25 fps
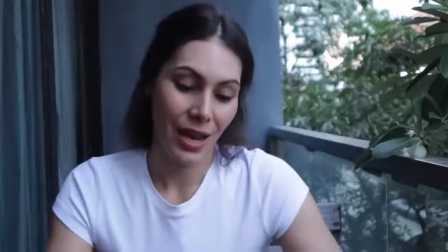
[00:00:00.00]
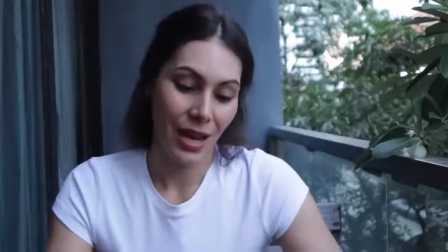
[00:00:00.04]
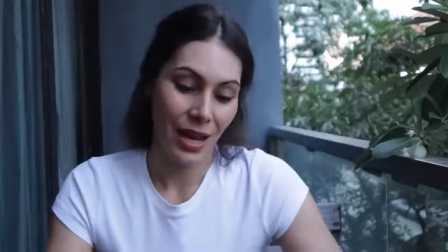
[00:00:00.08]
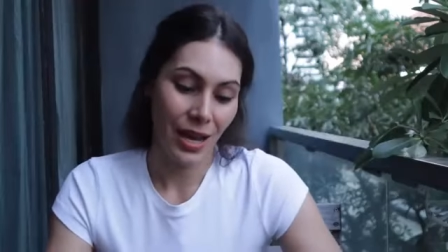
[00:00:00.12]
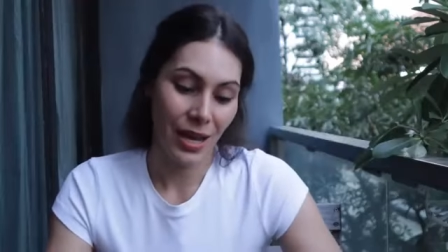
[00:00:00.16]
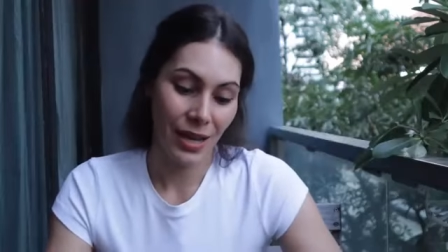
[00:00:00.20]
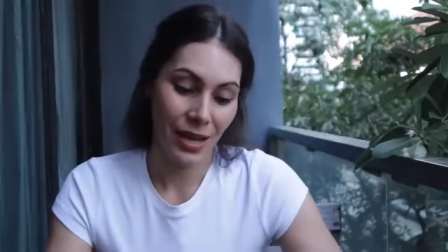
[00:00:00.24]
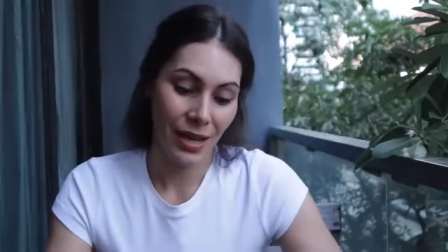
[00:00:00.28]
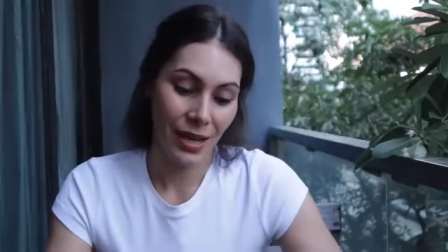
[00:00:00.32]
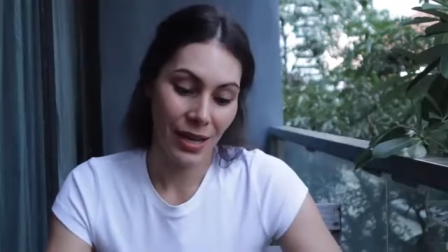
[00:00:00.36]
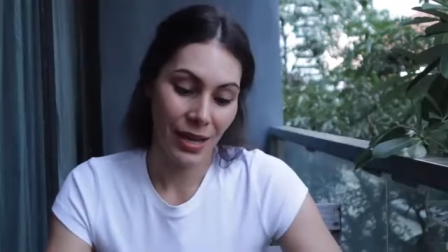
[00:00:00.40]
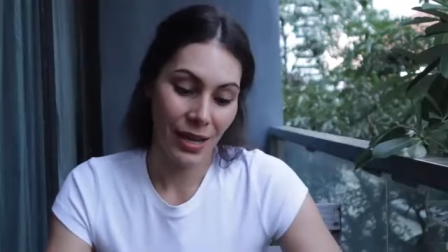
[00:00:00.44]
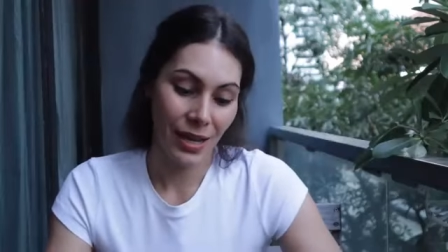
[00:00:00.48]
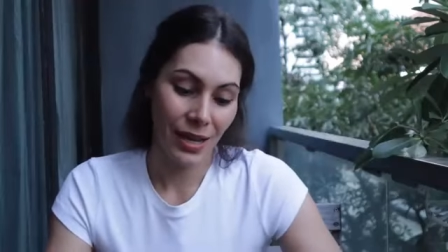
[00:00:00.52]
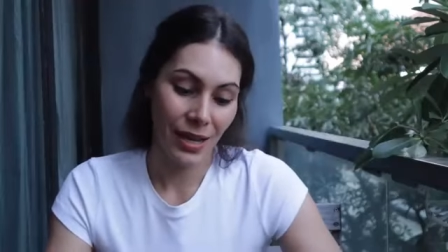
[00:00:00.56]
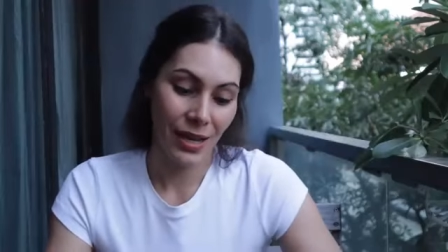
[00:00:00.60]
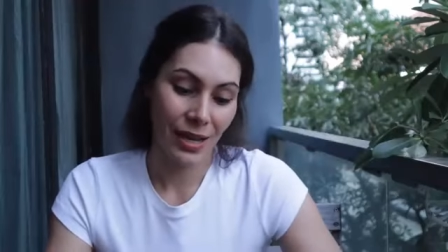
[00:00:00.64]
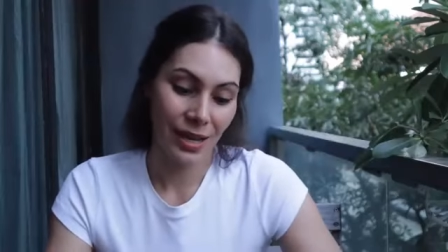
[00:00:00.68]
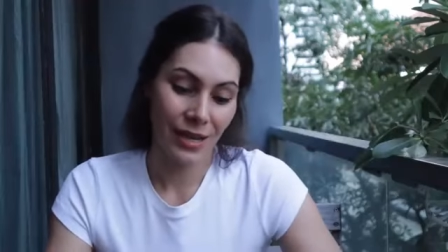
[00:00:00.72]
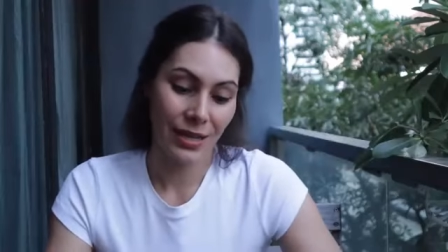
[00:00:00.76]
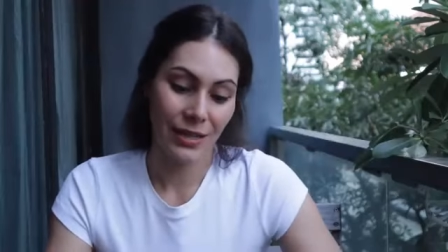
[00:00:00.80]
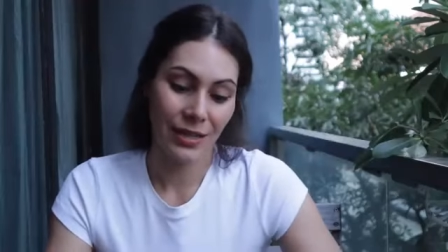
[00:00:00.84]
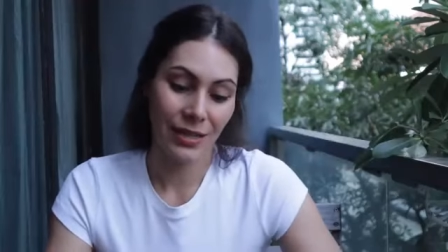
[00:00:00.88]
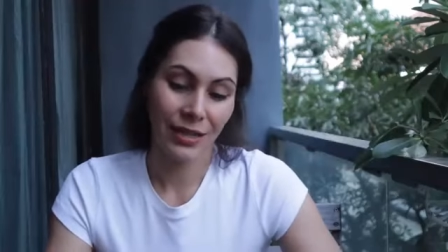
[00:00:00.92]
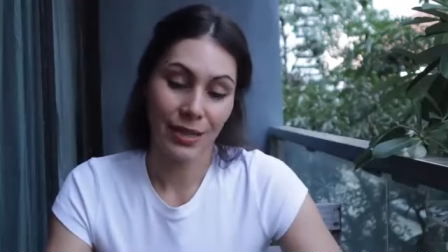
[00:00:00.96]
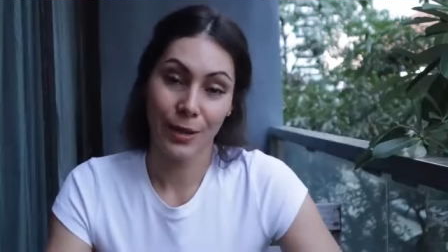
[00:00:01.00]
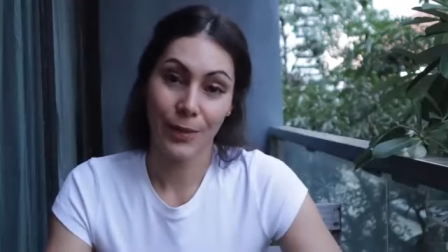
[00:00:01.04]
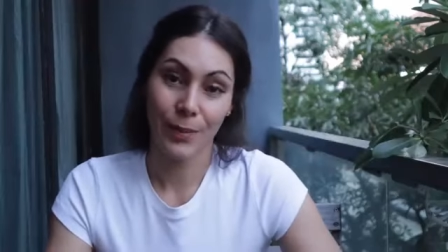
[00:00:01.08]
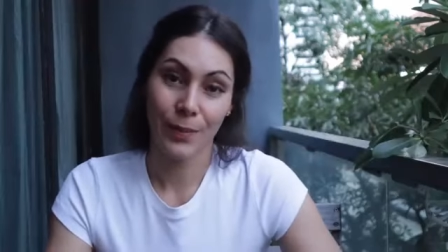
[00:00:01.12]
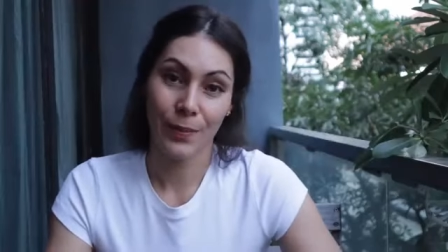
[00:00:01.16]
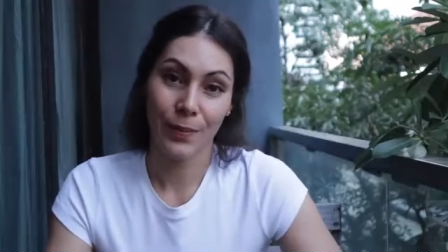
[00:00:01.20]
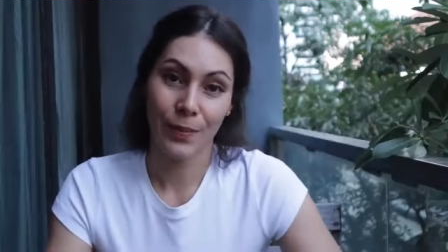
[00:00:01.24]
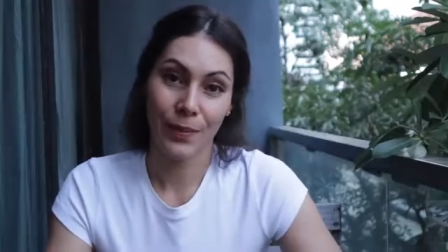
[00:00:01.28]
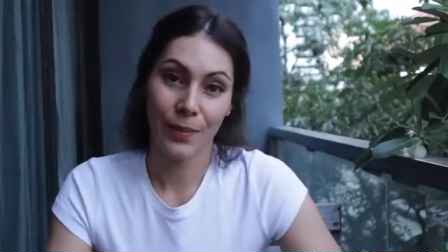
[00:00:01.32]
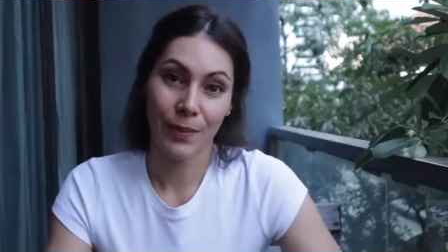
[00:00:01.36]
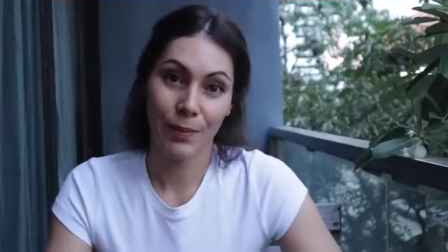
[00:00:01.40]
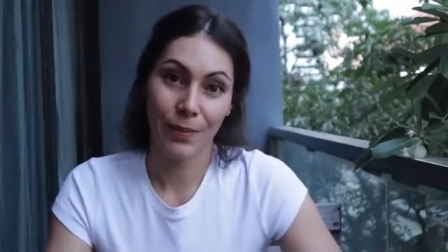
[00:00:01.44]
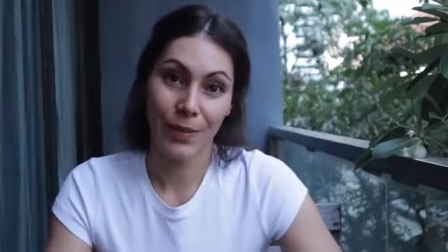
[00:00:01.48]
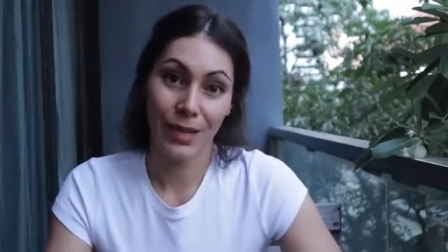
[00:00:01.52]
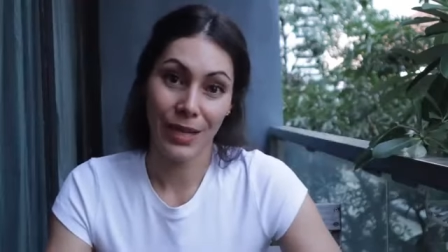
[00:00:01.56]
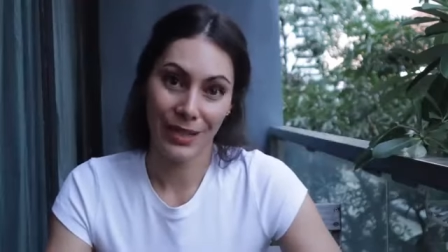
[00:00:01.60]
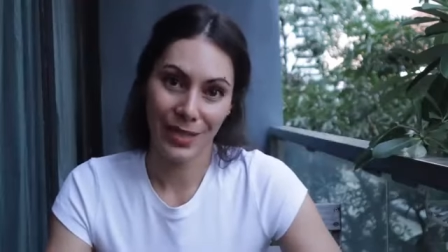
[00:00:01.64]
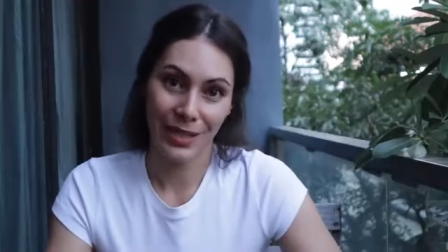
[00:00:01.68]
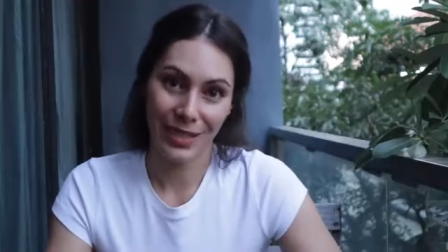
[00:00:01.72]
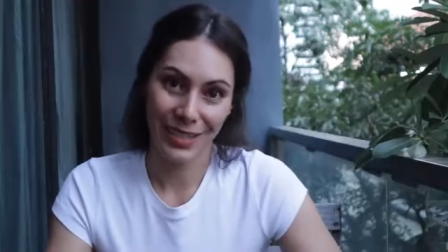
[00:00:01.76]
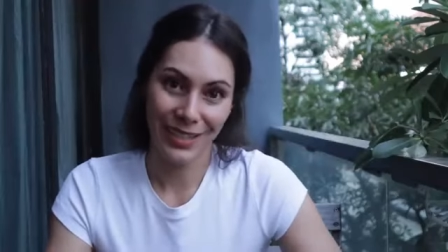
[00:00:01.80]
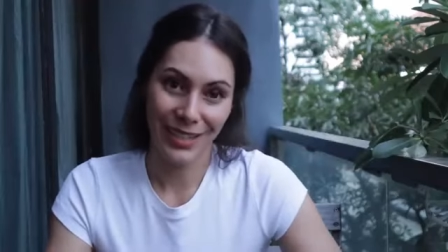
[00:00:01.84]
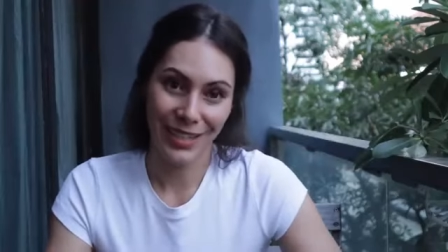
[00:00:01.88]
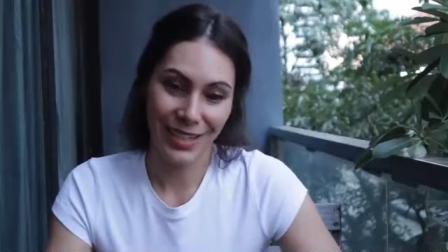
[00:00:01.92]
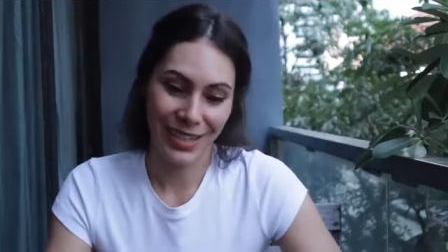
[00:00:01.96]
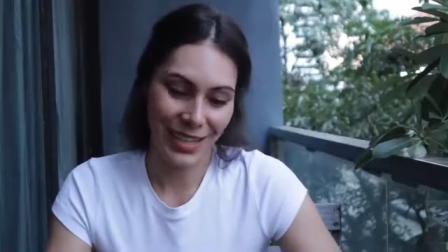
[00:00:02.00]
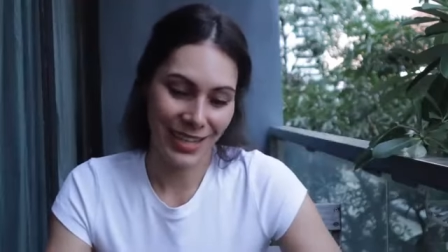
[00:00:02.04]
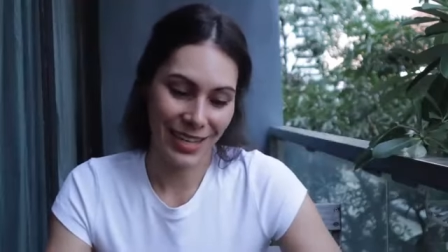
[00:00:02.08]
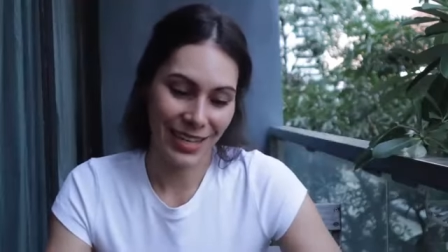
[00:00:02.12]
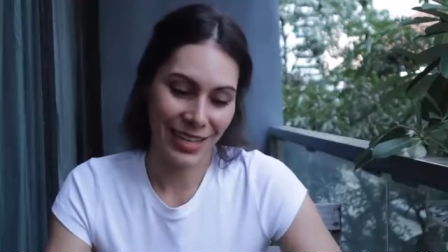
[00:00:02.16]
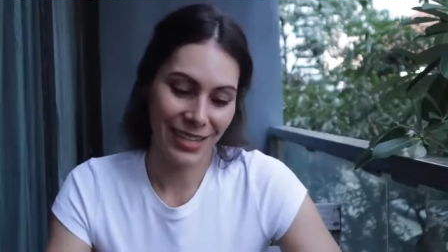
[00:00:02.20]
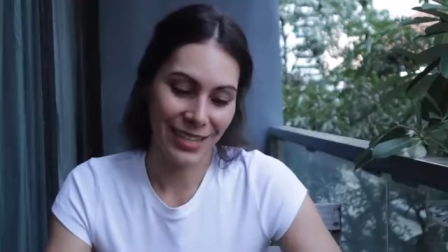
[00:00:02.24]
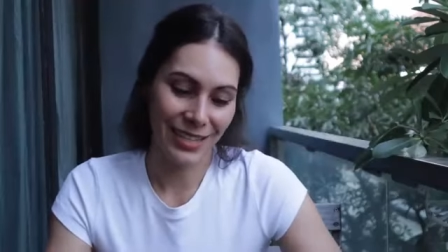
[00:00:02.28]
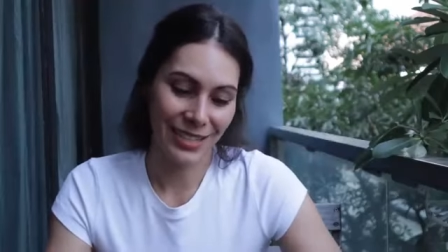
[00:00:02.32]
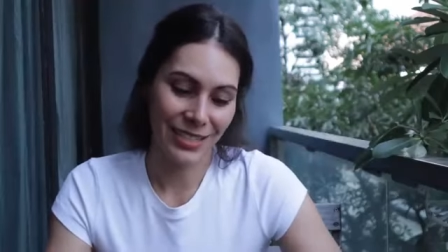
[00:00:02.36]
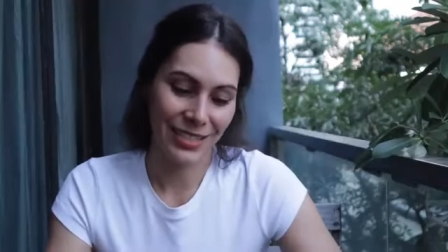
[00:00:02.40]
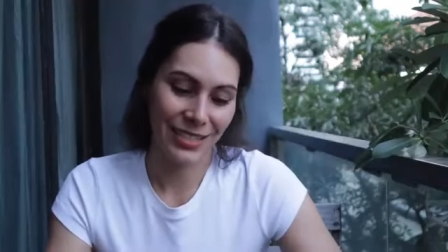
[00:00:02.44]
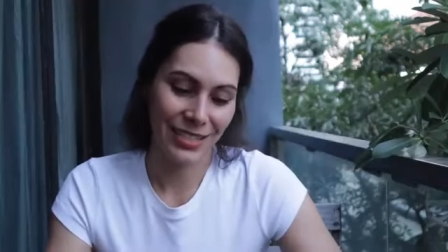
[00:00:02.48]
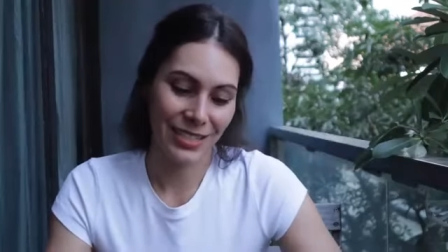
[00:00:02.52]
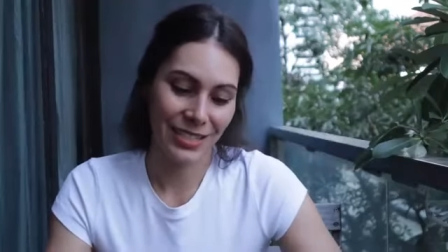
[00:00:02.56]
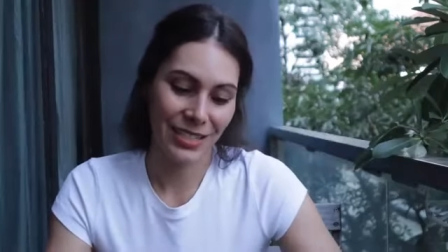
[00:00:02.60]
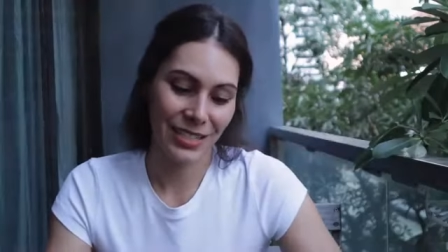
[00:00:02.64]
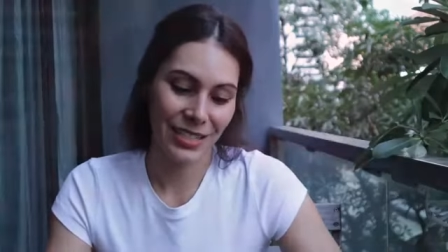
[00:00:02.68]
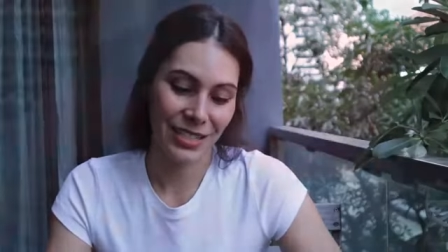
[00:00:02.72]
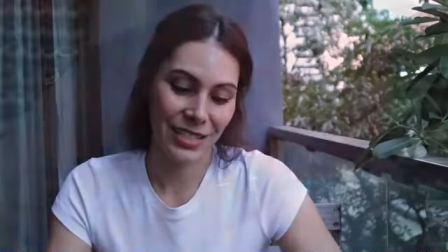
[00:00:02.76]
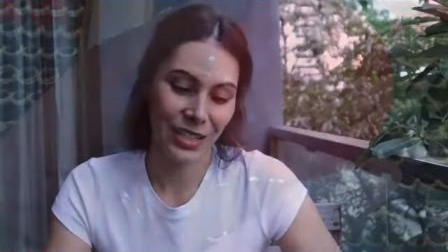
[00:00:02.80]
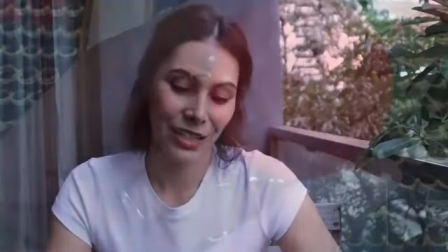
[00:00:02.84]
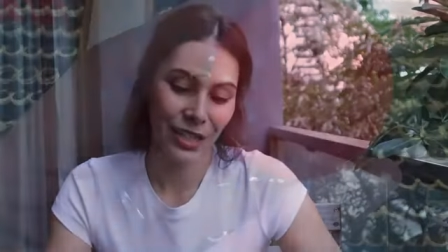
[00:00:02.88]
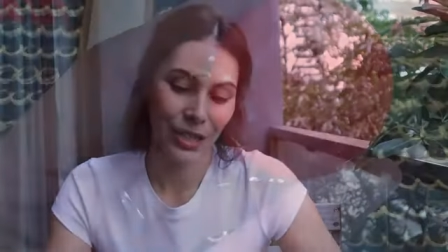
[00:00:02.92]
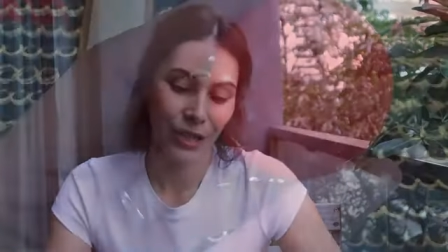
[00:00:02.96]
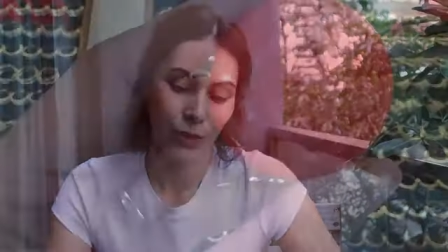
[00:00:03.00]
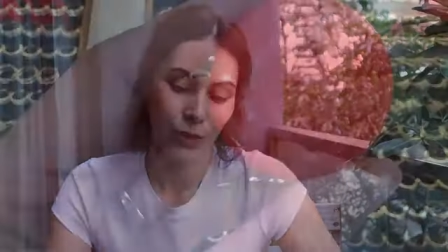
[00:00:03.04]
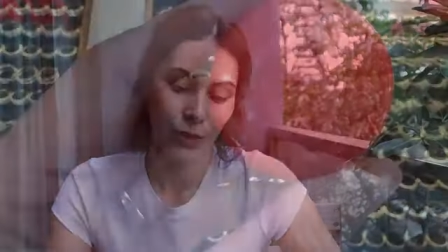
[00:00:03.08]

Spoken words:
I ended up by luck at Chin